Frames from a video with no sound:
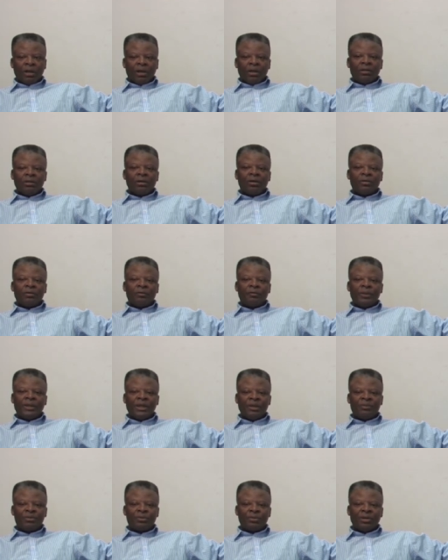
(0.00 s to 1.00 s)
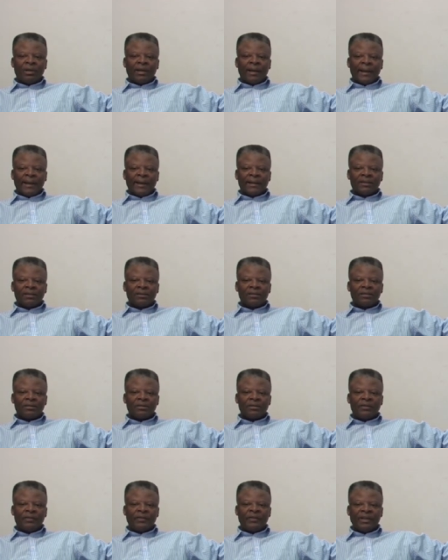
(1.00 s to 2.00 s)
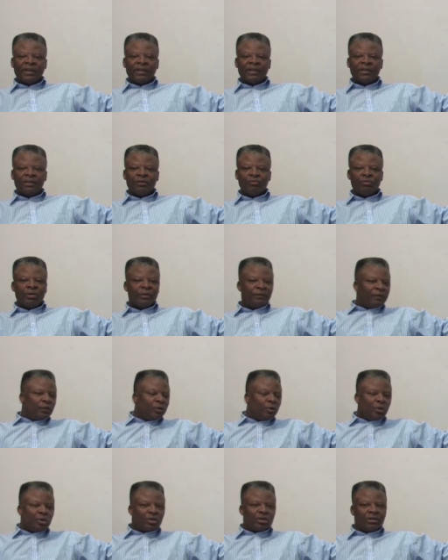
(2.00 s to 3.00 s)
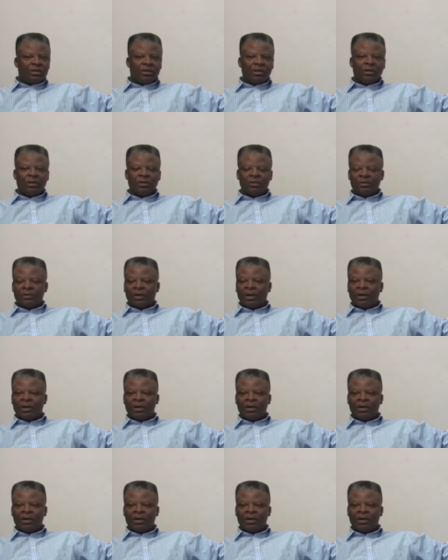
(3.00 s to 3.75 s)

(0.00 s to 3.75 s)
lot of people were like thinking revolution, you know,